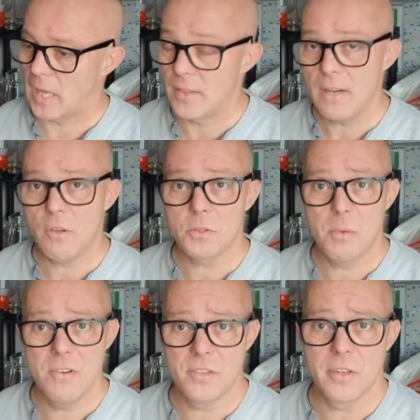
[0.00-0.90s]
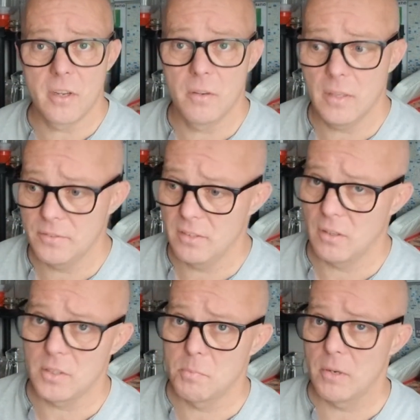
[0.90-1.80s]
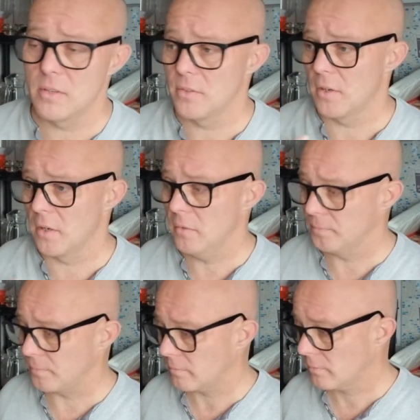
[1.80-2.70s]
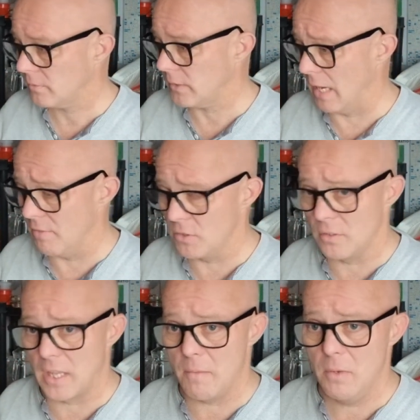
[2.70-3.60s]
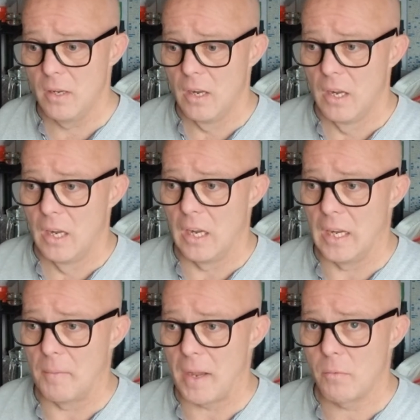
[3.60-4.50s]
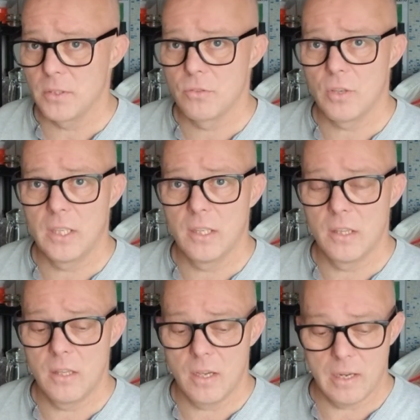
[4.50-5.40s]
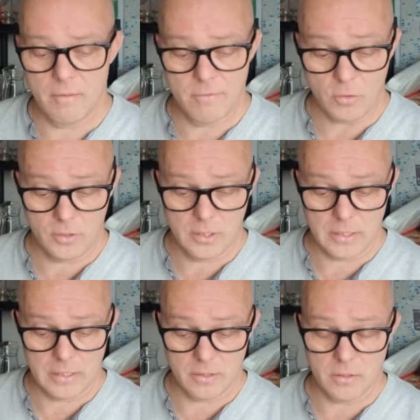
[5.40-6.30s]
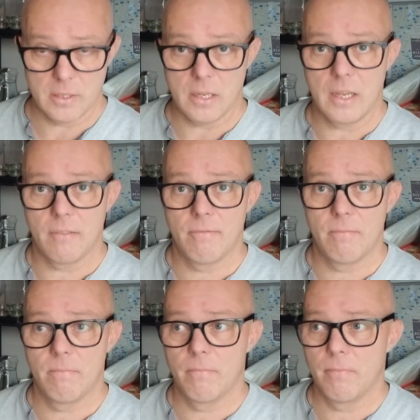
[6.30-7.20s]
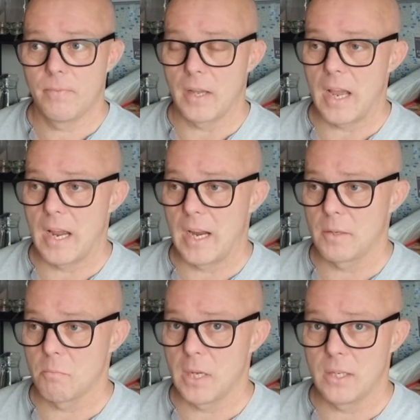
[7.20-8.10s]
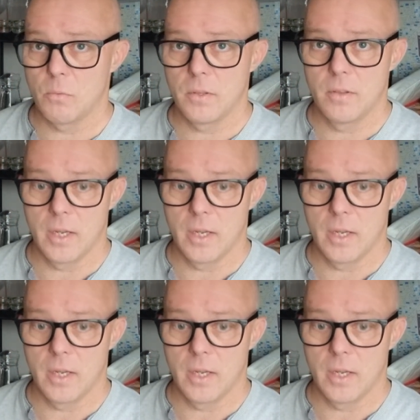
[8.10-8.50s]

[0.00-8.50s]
And then I've got spirits to do. I've still got the spirits to do. I haven't done them. I was drinking the vodka the other day that I had made with